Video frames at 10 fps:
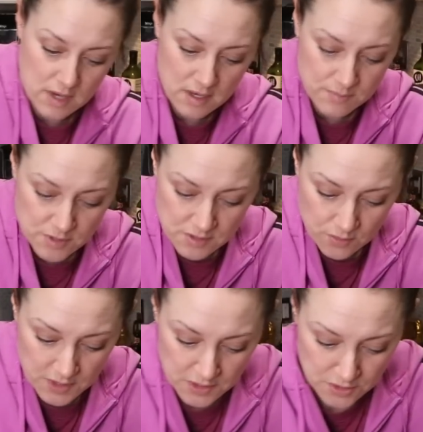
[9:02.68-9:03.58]
I am just
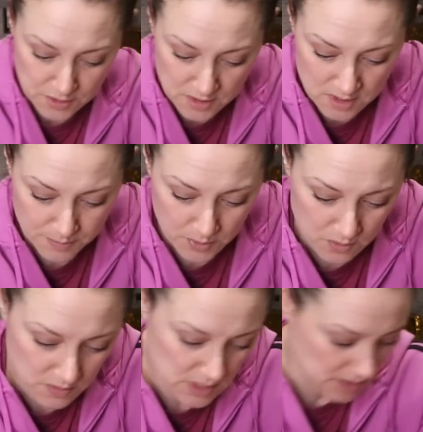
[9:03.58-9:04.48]
going to
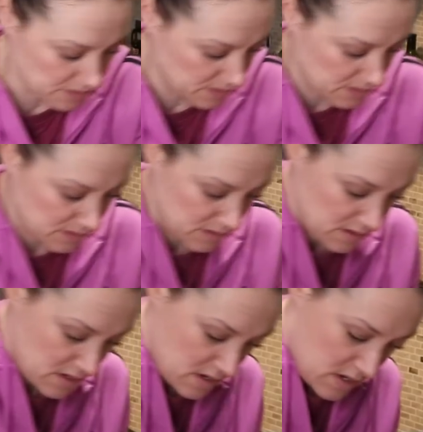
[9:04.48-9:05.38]
spoon this.
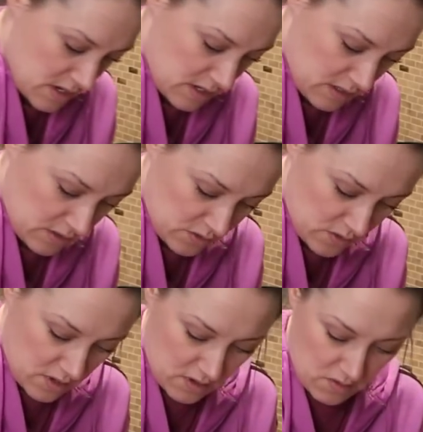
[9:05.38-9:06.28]

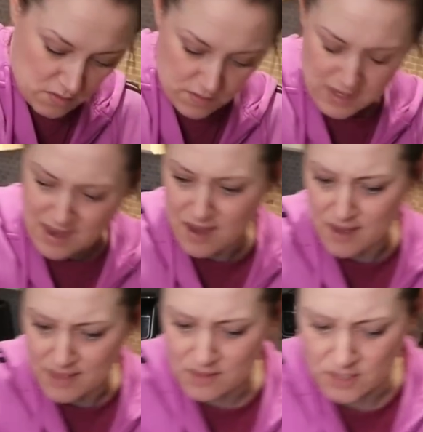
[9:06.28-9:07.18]
Oh, yeah,
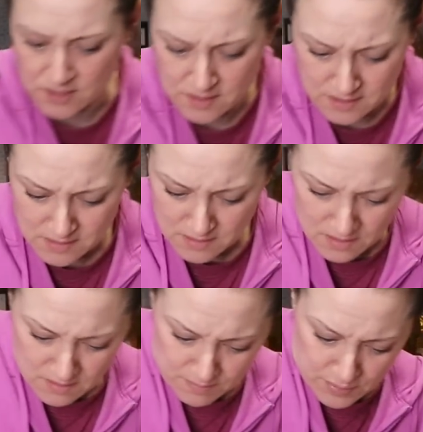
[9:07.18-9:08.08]
that looks
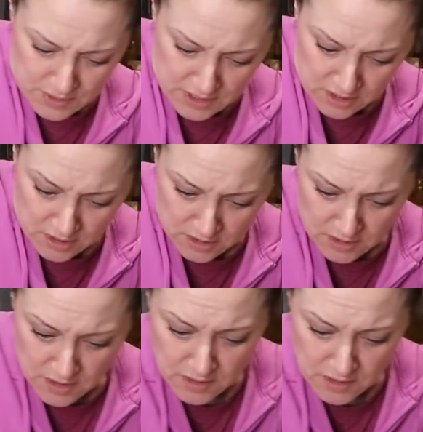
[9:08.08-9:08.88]
pretty good.